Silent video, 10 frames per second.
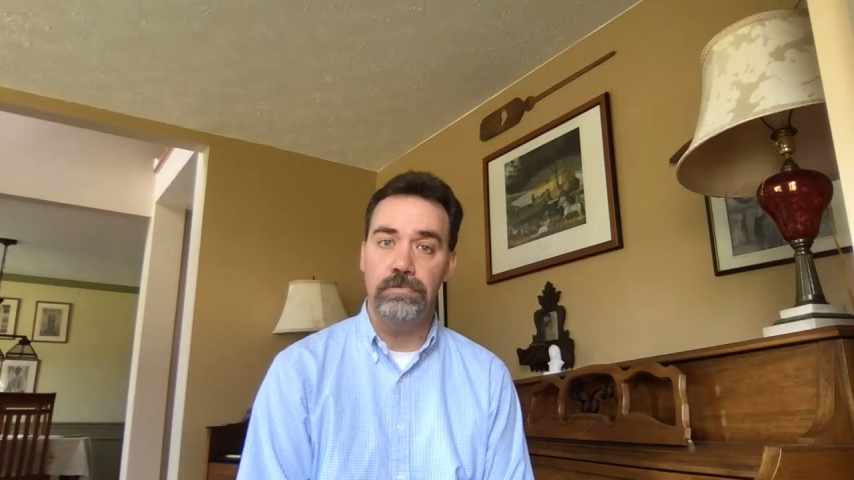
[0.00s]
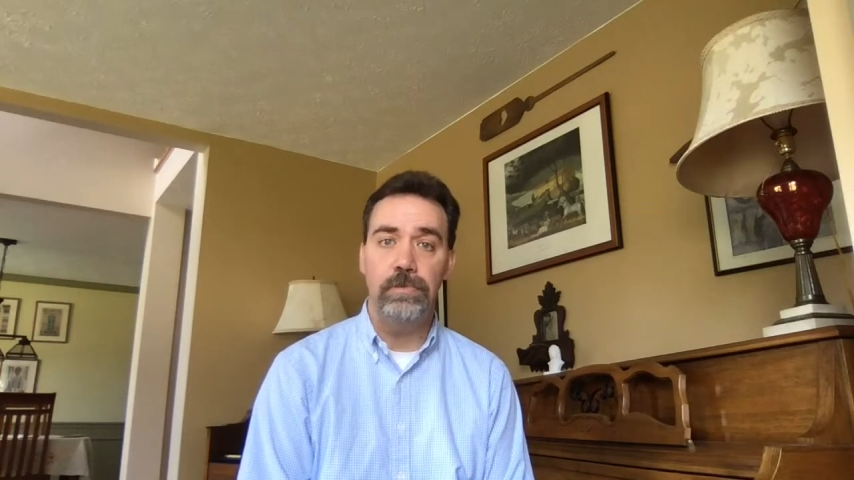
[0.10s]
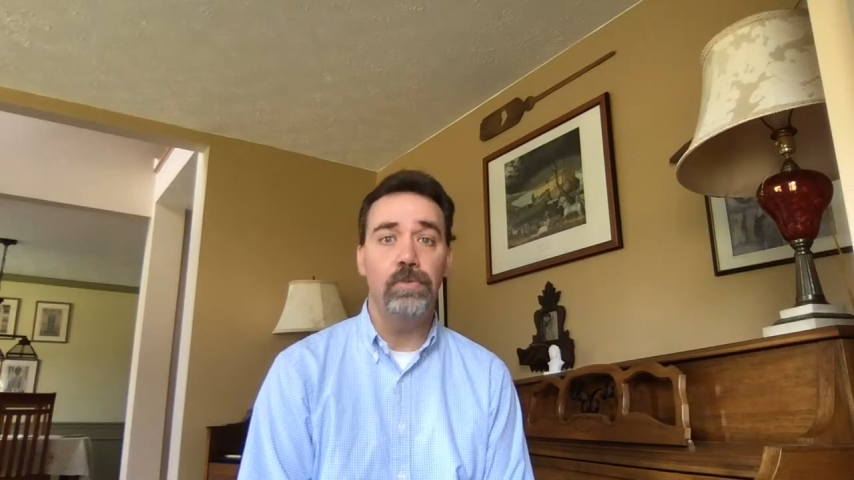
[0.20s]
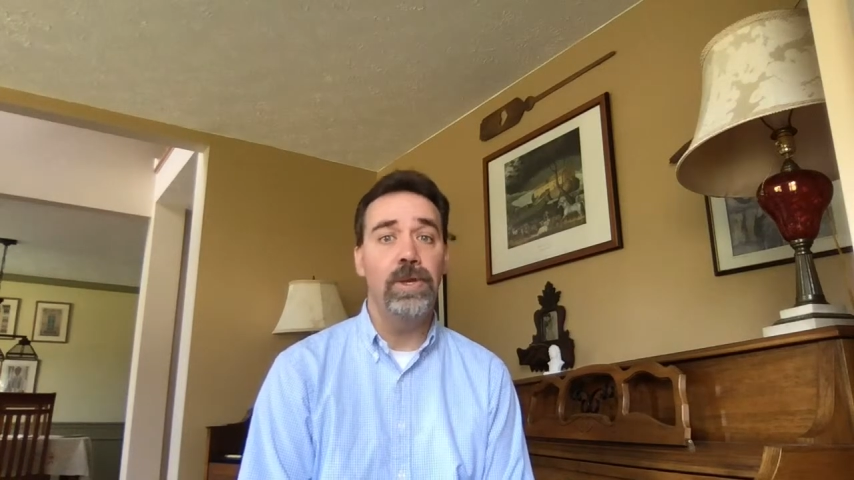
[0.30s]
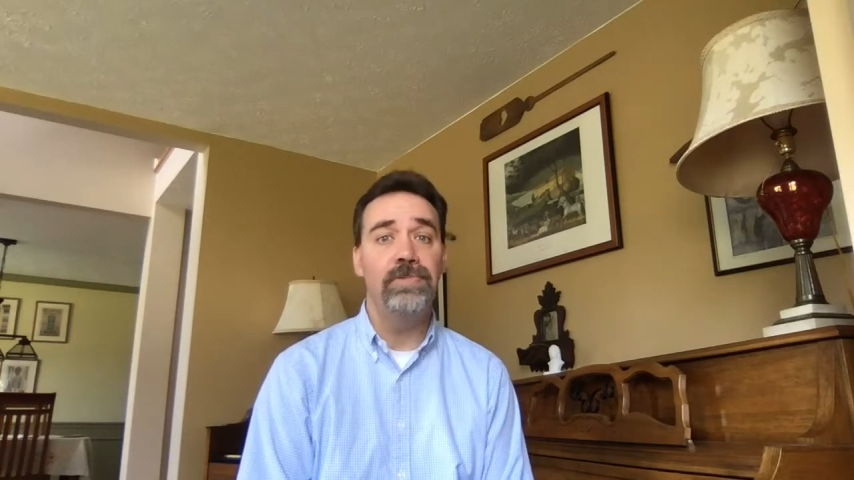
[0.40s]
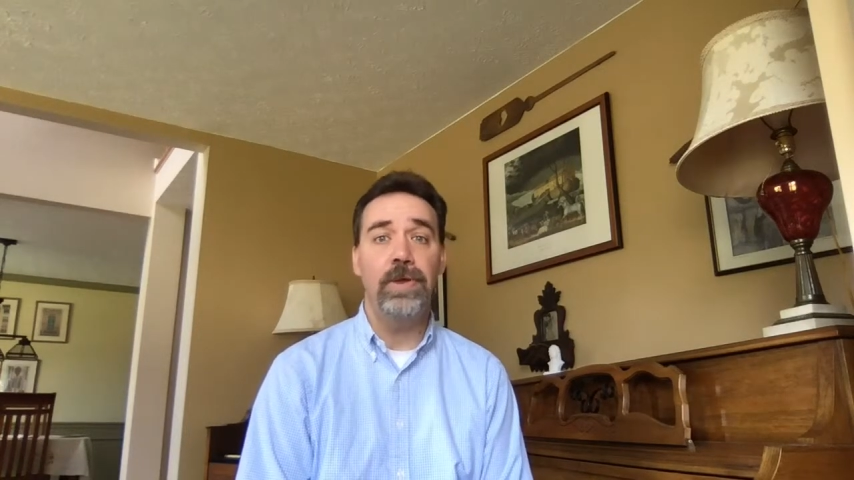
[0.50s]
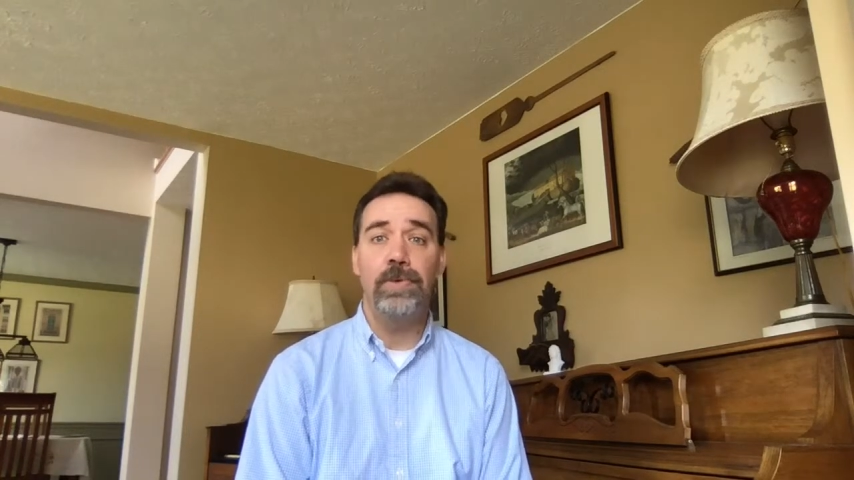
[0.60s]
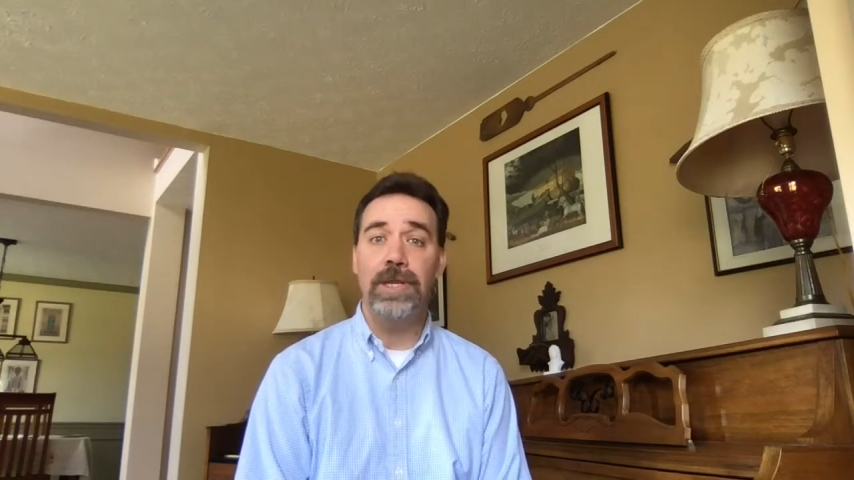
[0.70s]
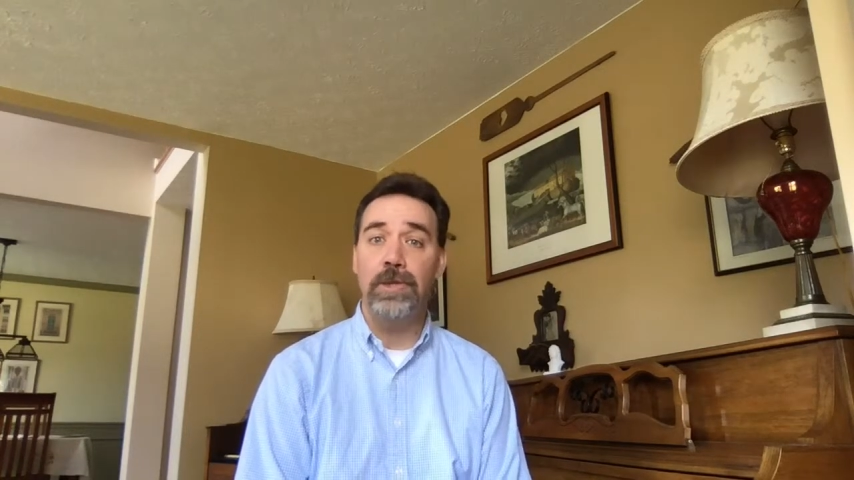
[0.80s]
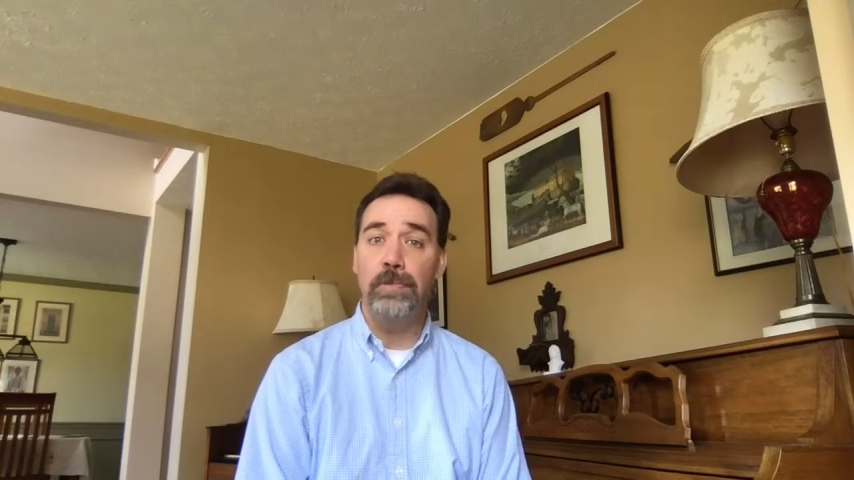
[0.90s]
But what if I
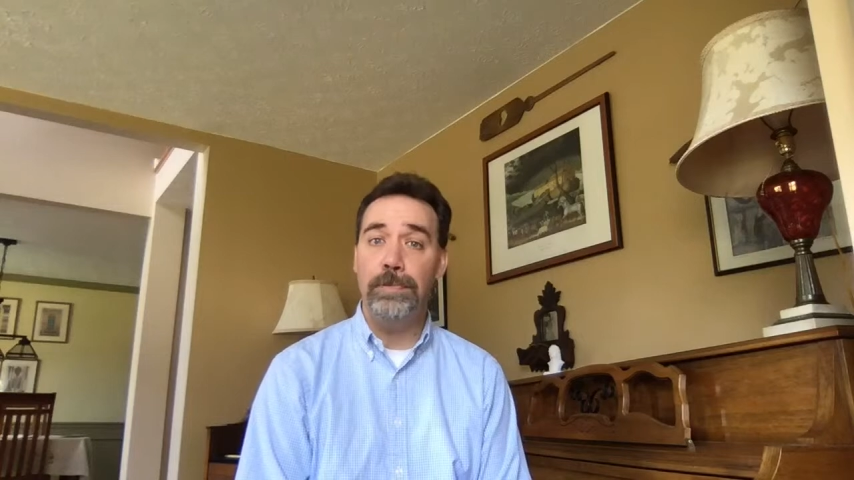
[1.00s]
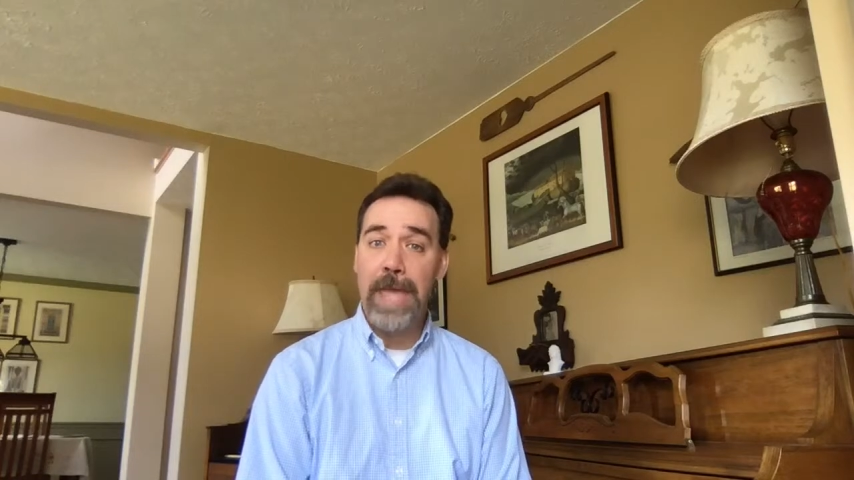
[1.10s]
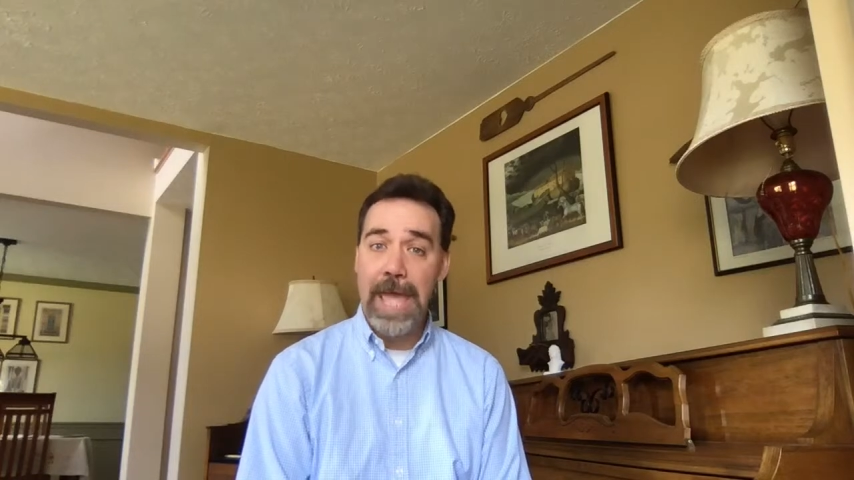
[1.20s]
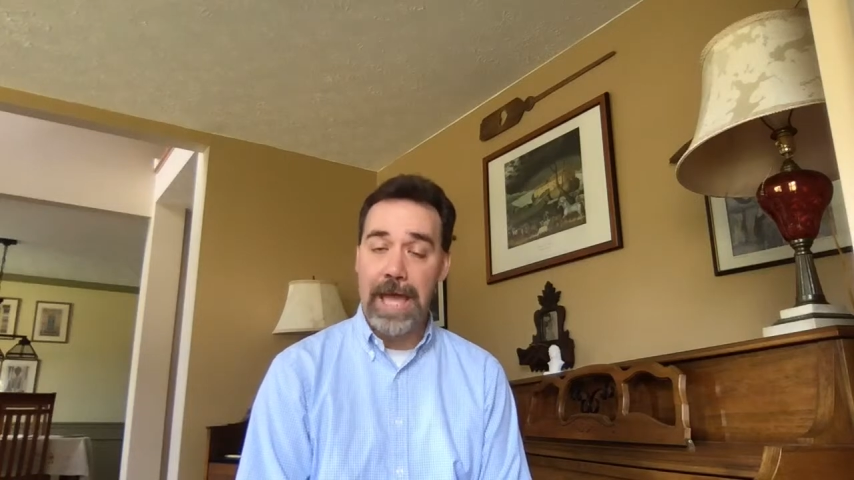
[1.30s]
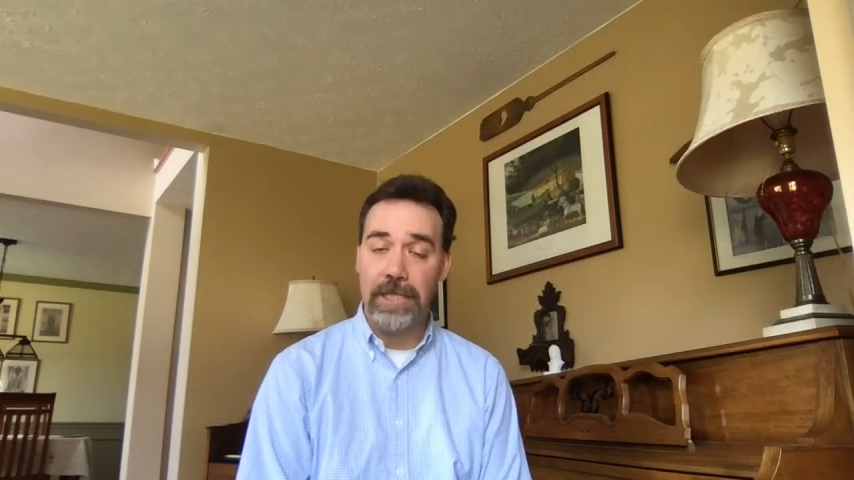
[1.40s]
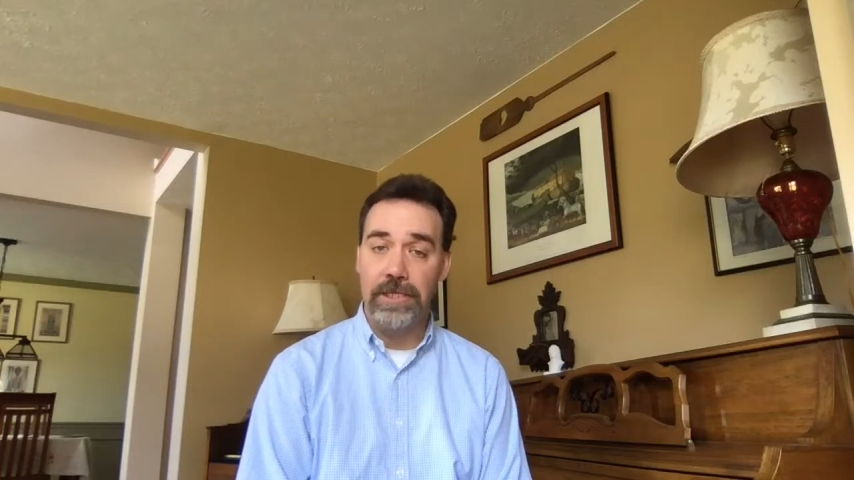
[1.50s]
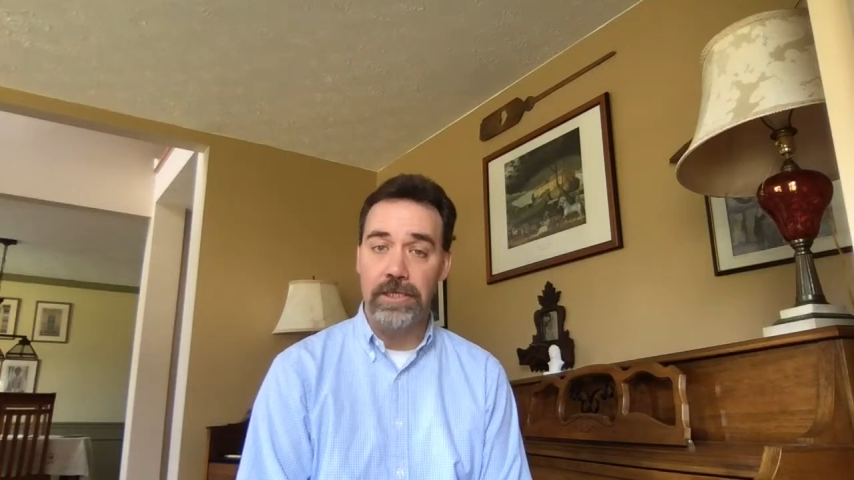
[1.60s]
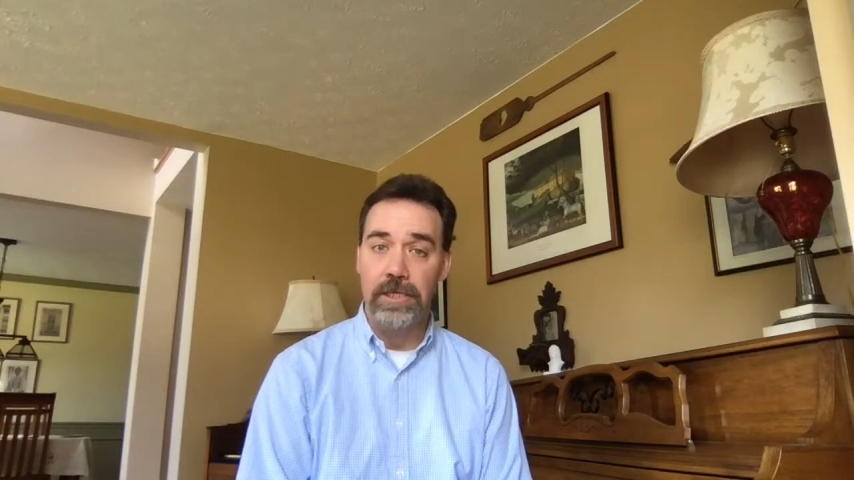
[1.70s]
want to go back?